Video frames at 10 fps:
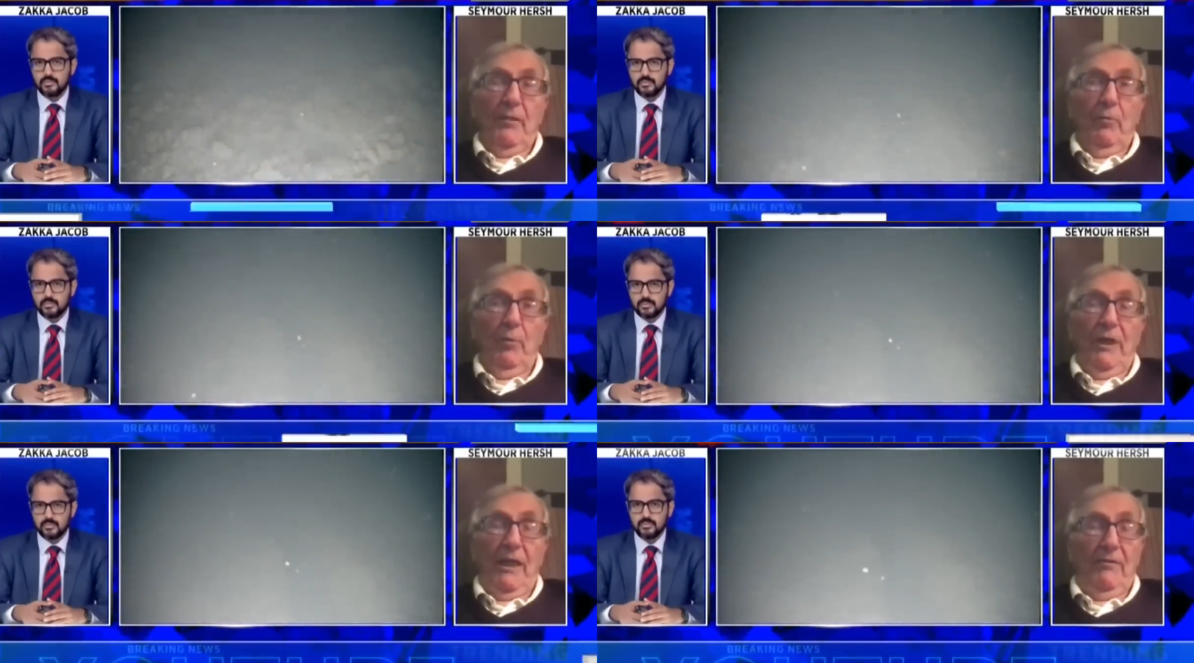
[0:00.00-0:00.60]

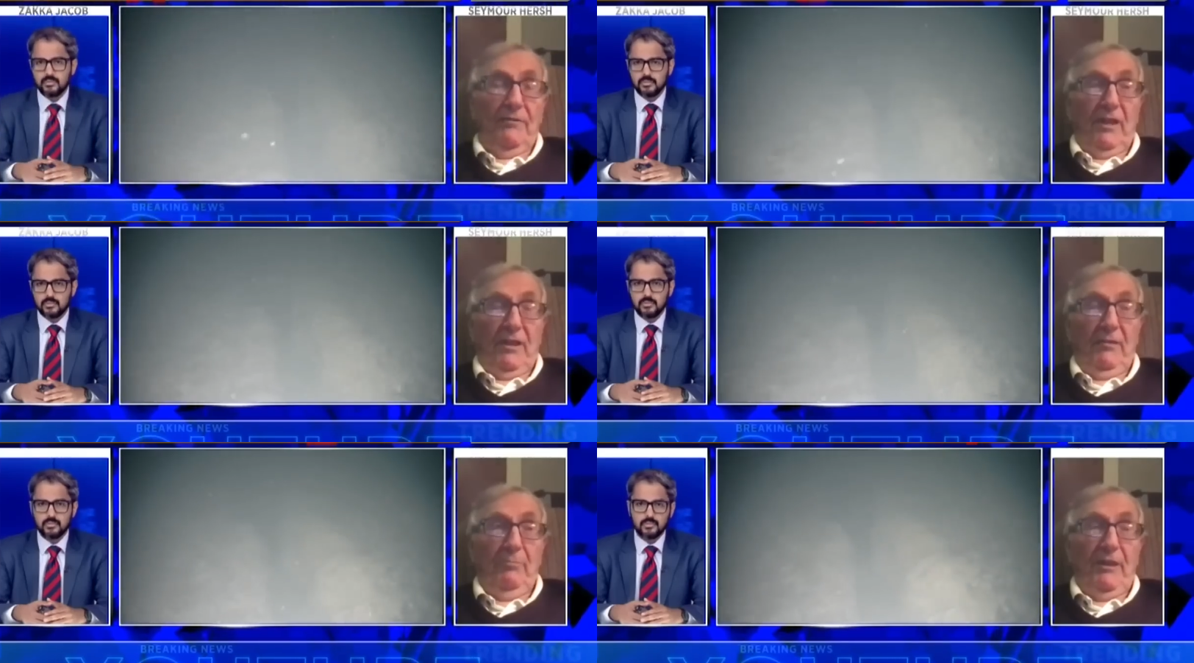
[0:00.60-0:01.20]
Speaker 1: would have done
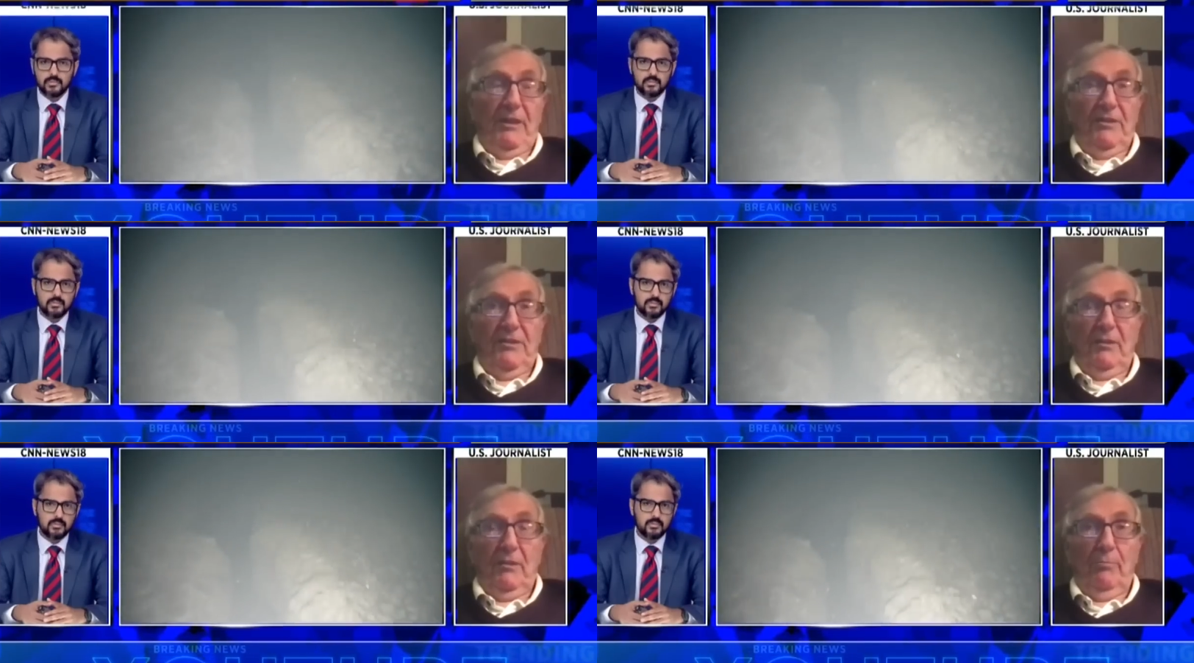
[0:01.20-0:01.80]
it because
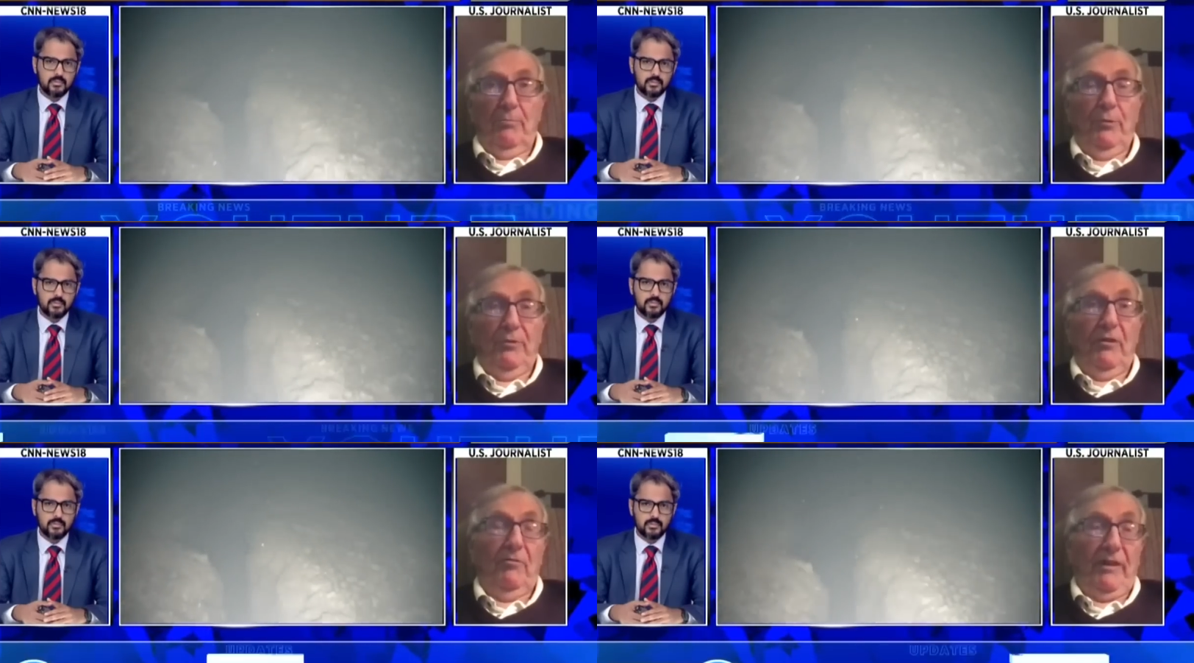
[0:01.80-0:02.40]
uh, Putin
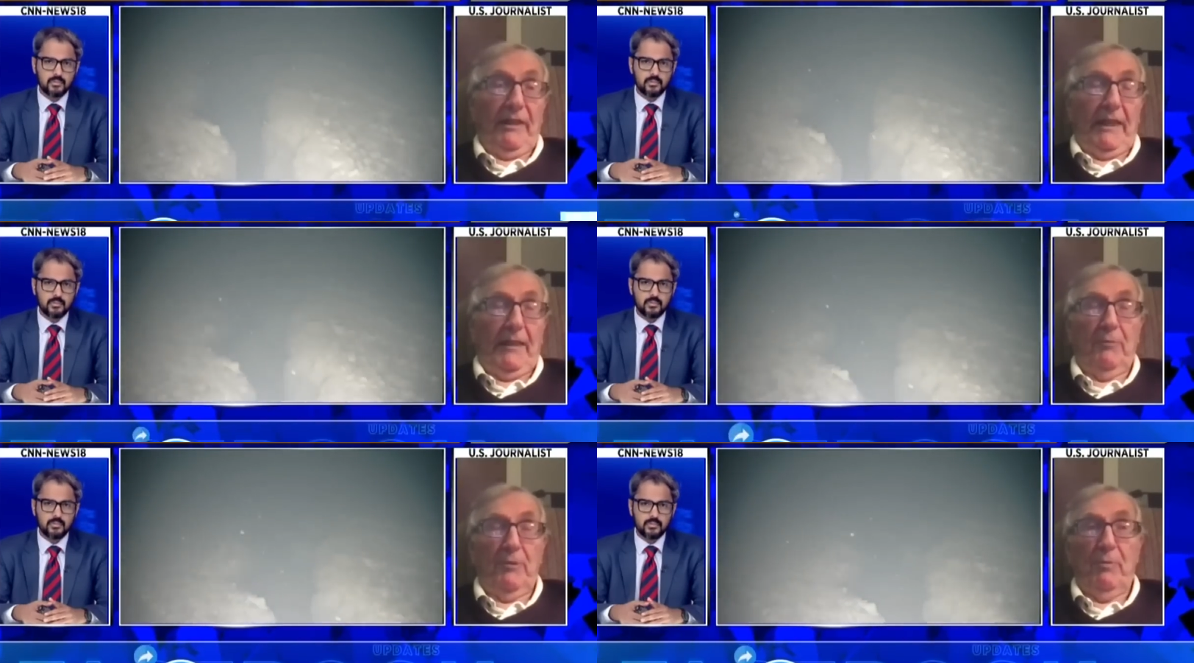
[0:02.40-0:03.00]
already had
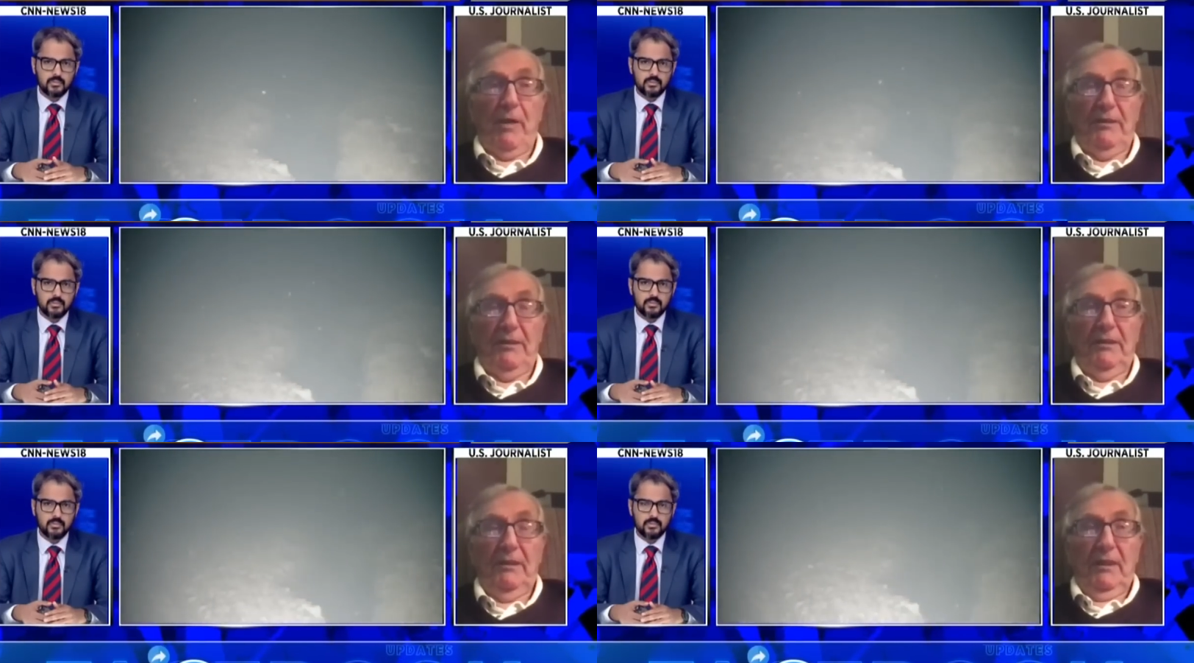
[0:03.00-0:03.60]

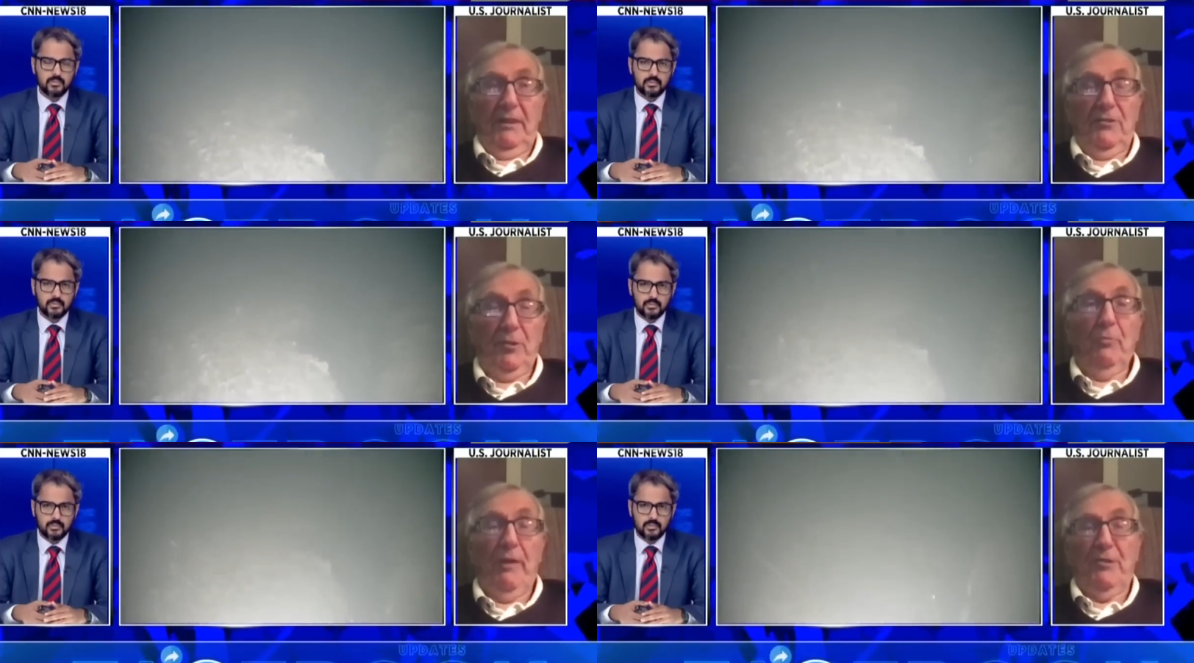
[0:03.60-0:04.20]
responded. There's
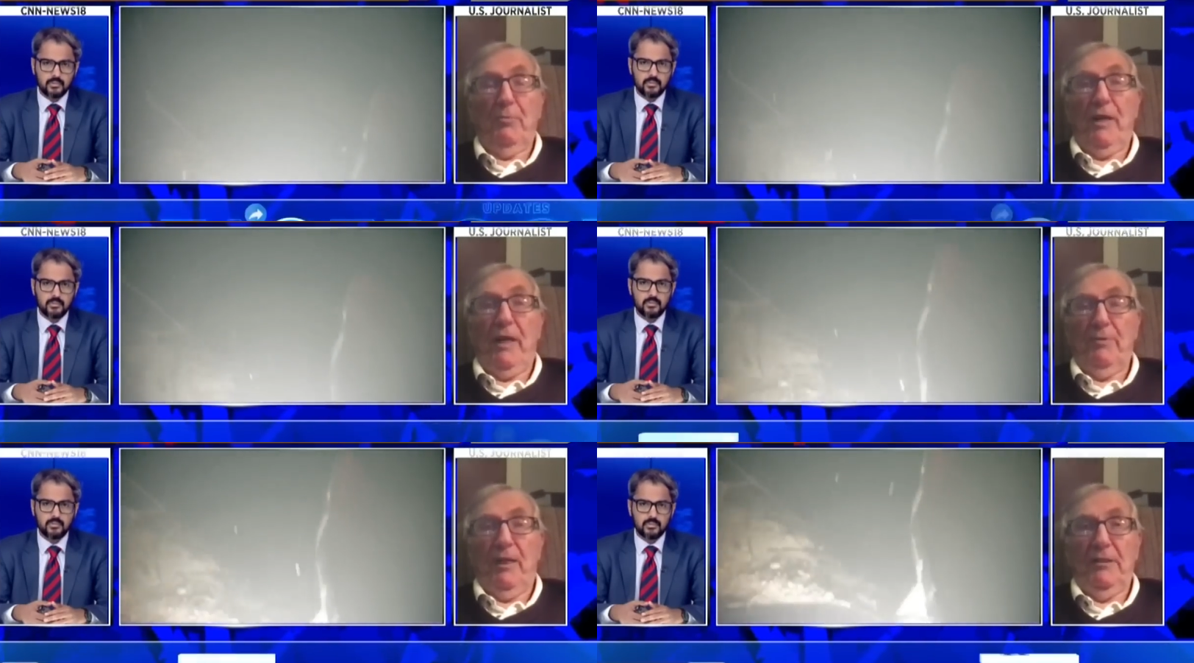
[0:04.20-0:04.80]
two major
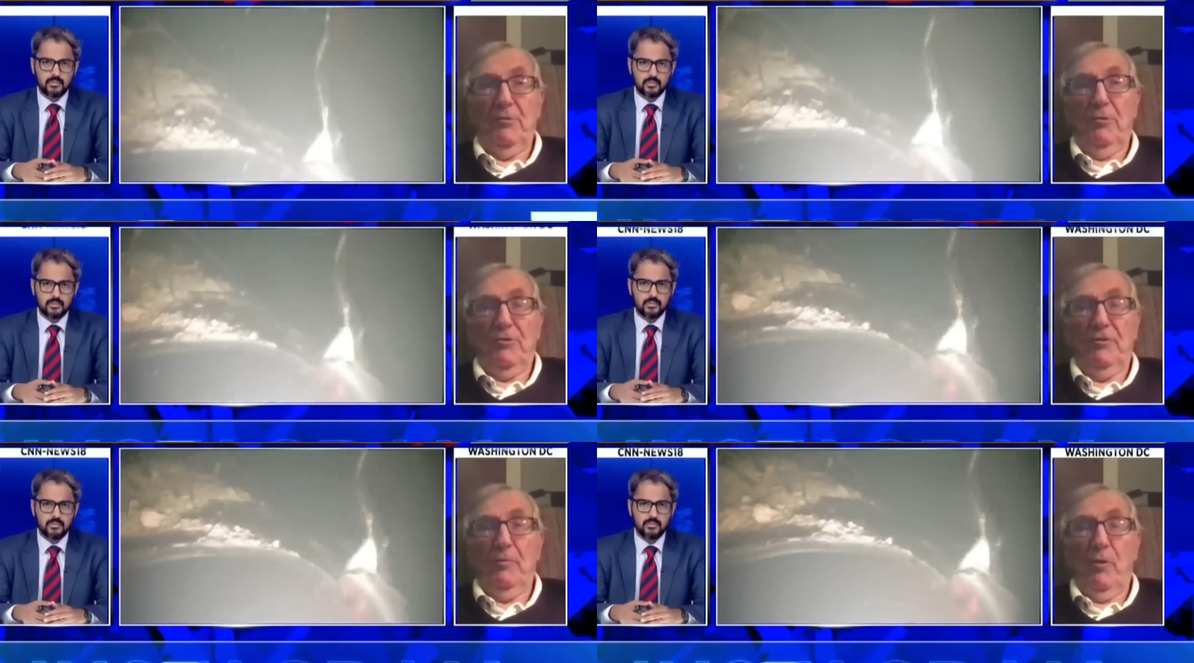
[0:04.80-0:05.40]
pipelines: Nord
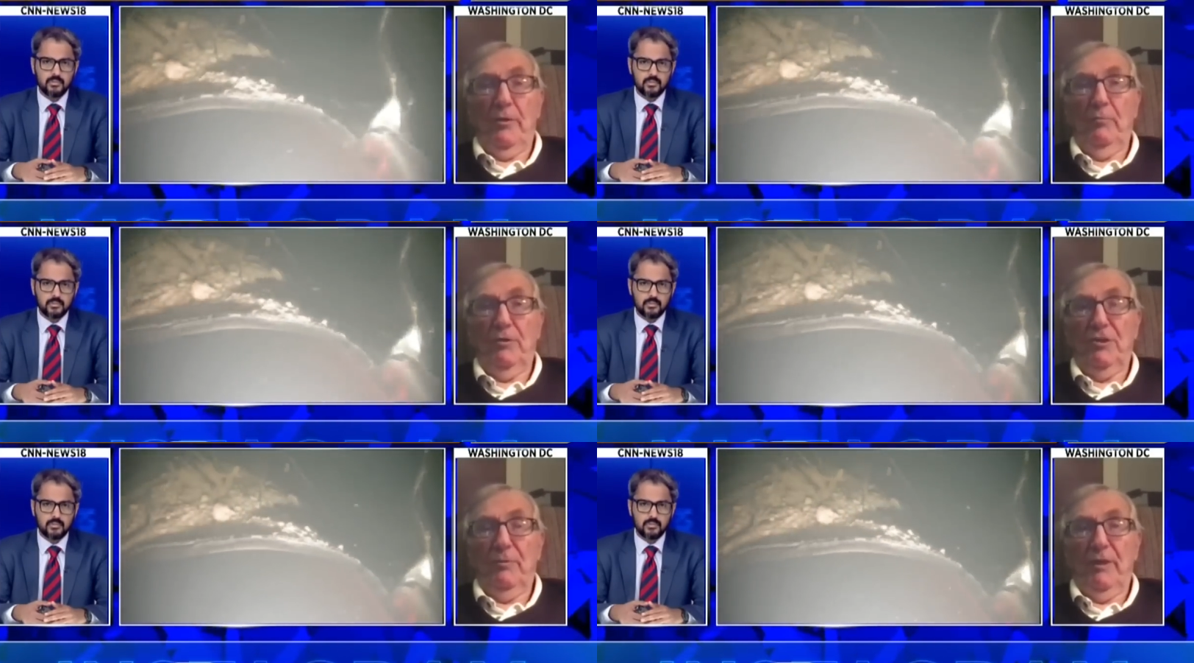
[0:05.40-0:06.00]
Stream One, which
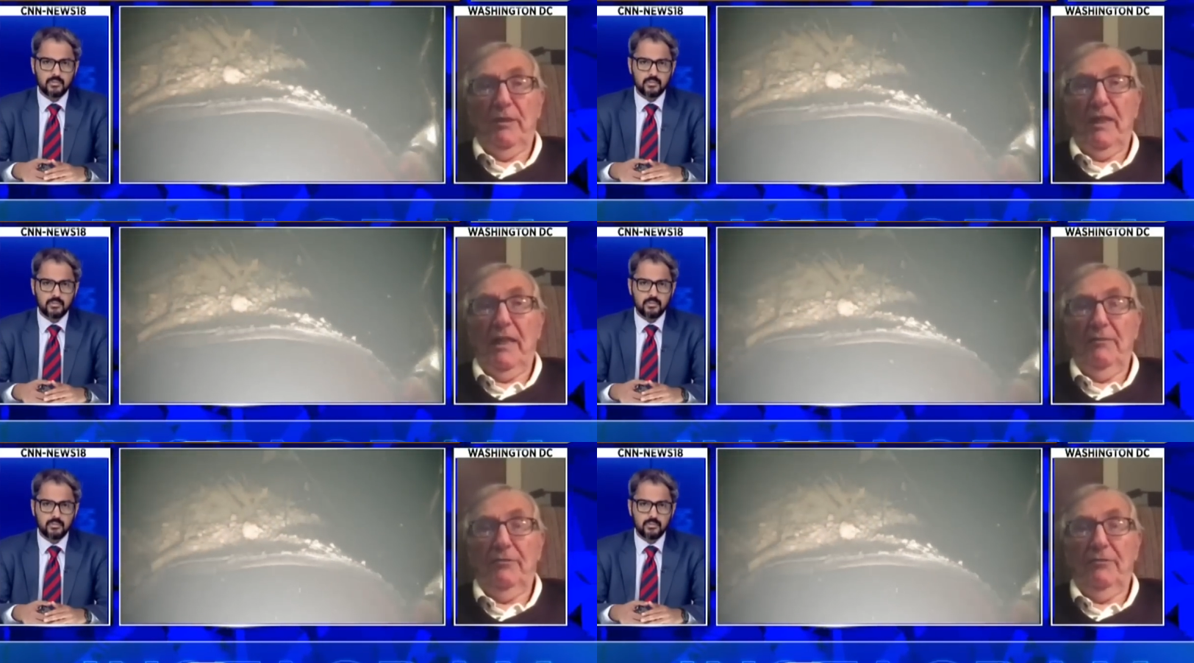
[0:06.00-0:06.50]
has been alive